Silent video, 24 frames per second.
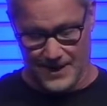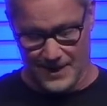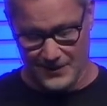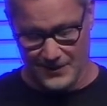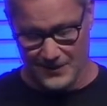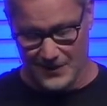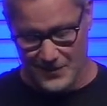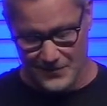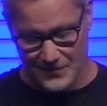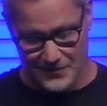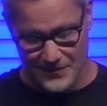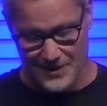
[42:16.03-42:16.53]
I
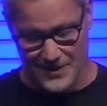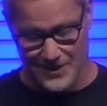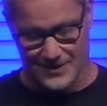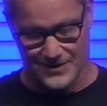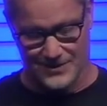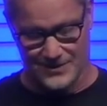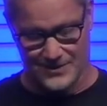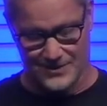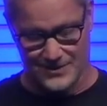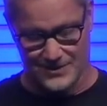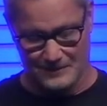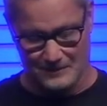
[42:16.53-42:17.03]
love
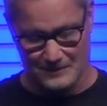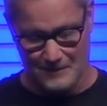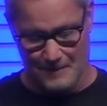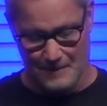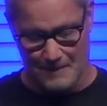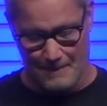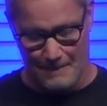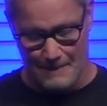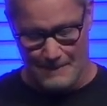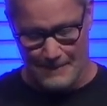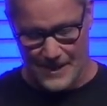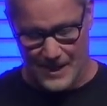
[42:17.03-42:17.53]
this.
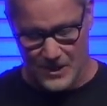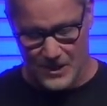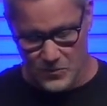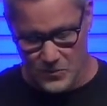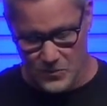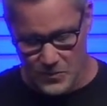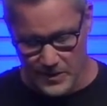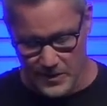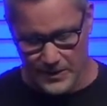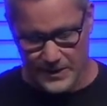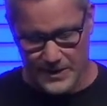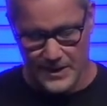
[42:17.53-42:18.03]

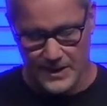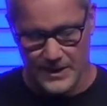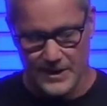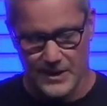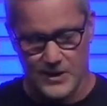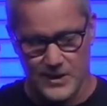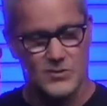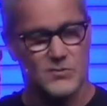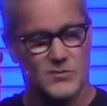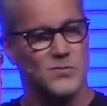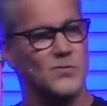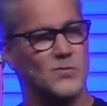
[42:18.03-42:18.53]
He's working
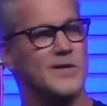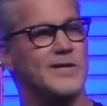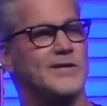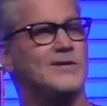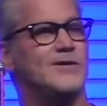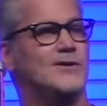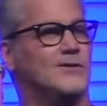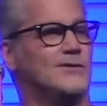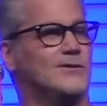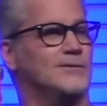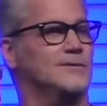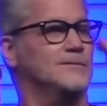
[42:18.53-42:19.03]
his
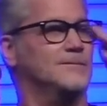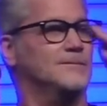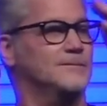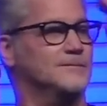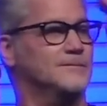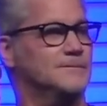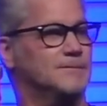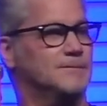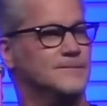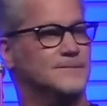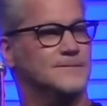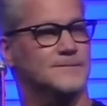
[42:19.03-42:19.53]
will
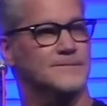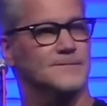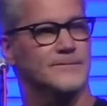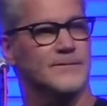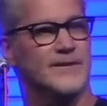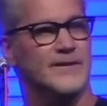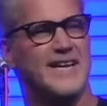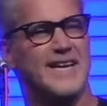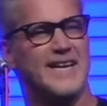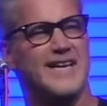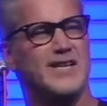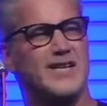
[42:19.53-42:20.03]

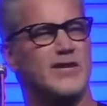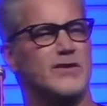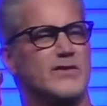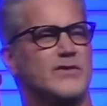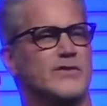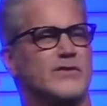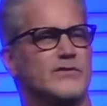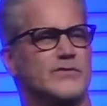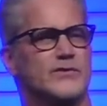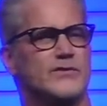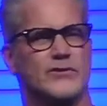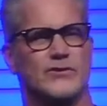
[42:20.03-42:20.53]
in
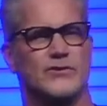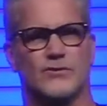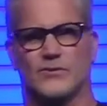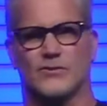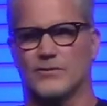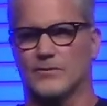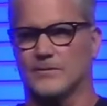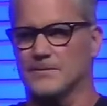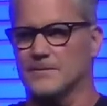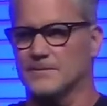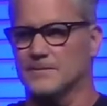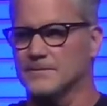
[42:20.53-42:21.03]
and through
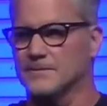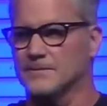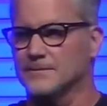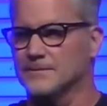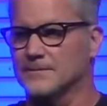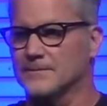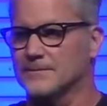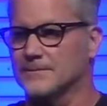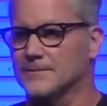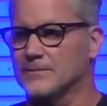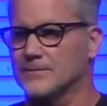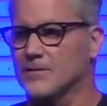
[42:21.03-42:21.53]

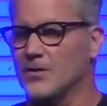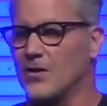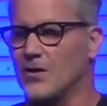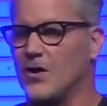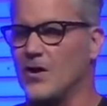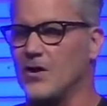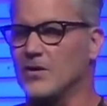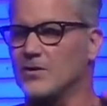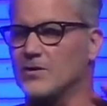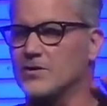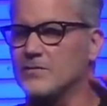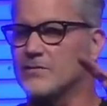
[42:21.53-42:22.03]

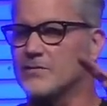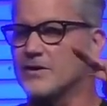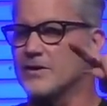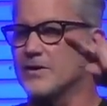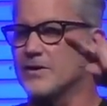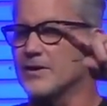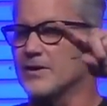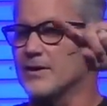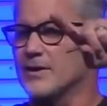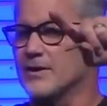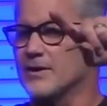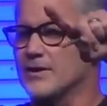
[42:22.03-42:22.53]
all of
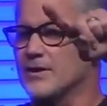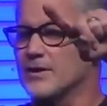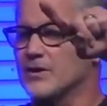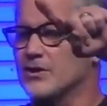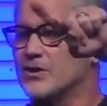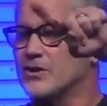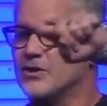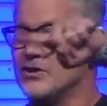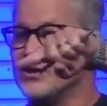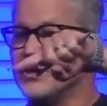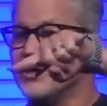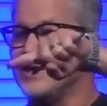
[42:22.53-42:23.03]
the
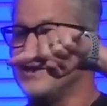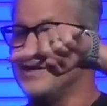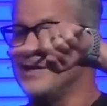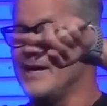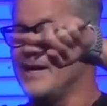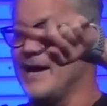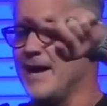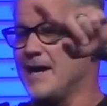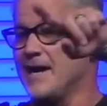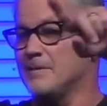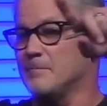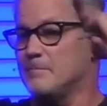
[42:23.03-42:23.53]
good
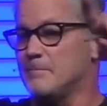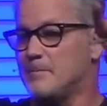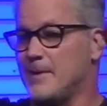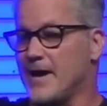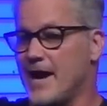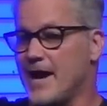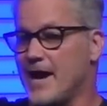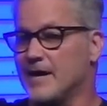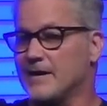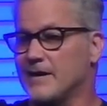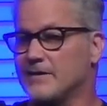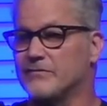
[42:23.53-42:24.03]
and
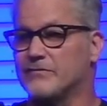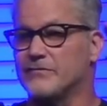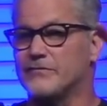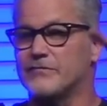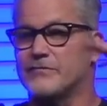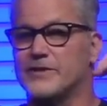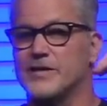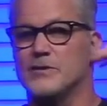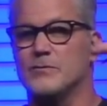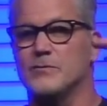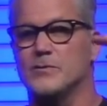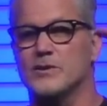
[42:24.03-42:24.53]
bad
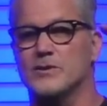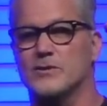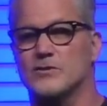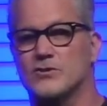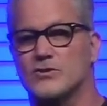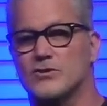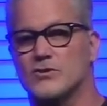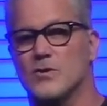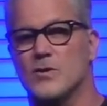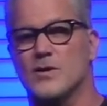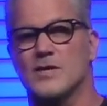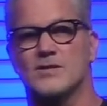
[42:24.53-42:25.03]
free will
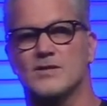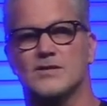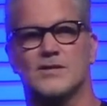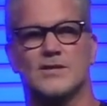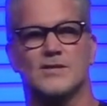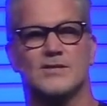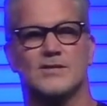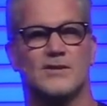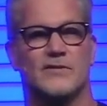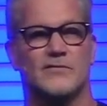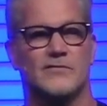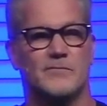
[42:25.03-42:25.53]

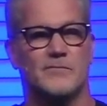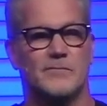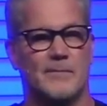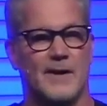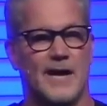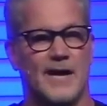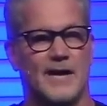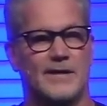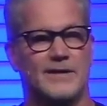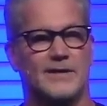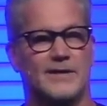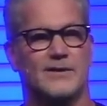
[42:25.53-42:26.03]
choices of
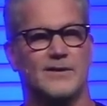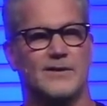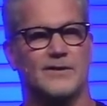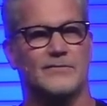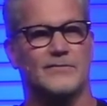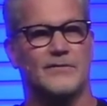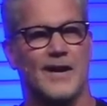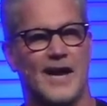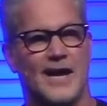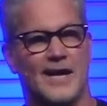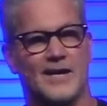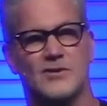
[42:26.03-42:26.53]
men,
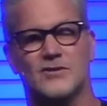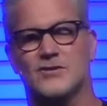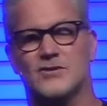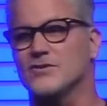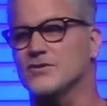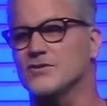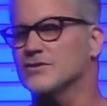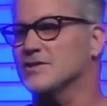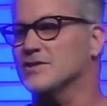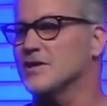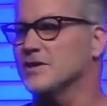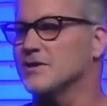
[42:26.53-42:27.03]
of
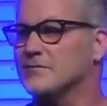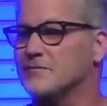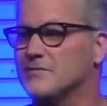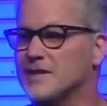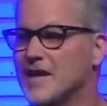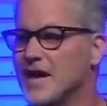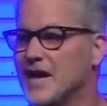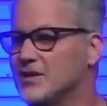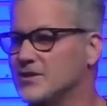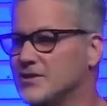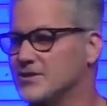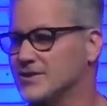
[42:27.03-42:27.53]
angels, and of
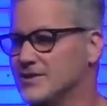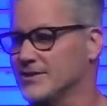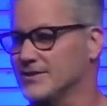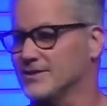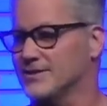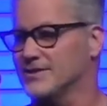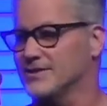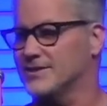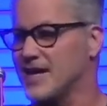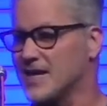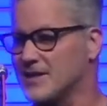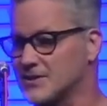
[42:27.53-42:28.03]

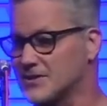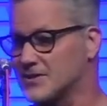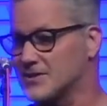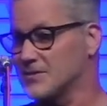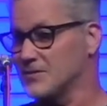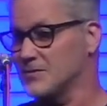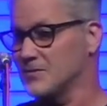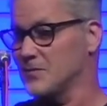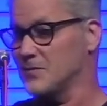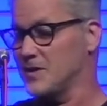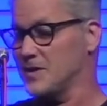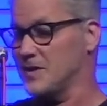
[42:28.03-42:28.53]
nations.
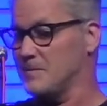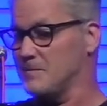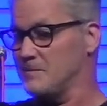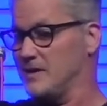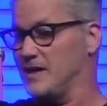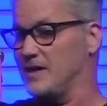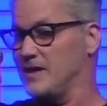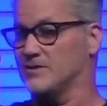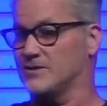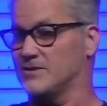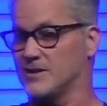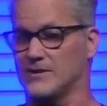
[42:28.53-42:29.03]
That's what it
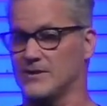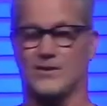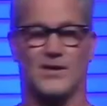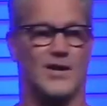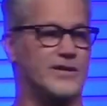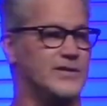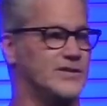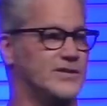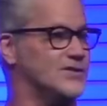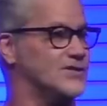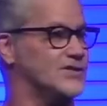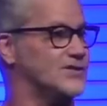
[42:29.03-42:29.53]
means that
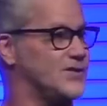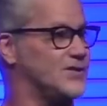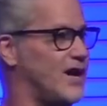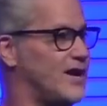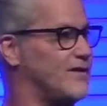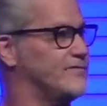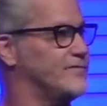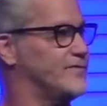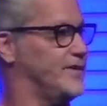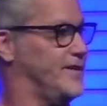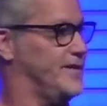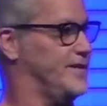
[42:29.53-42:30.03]
God is
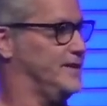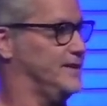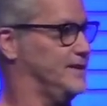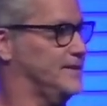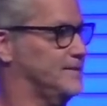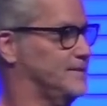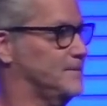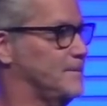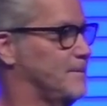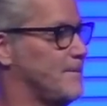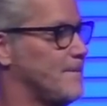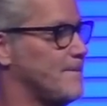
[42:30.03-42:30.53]
sovereign.
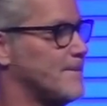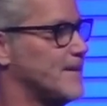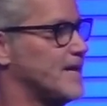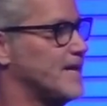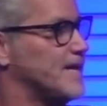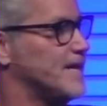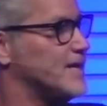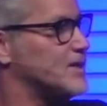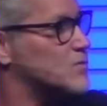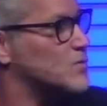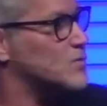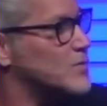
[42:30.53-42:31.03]

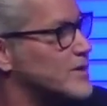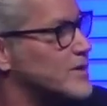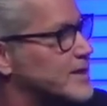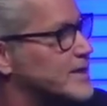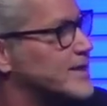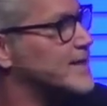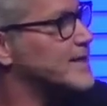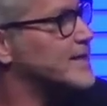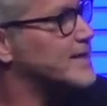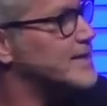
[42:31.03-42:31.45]
He's working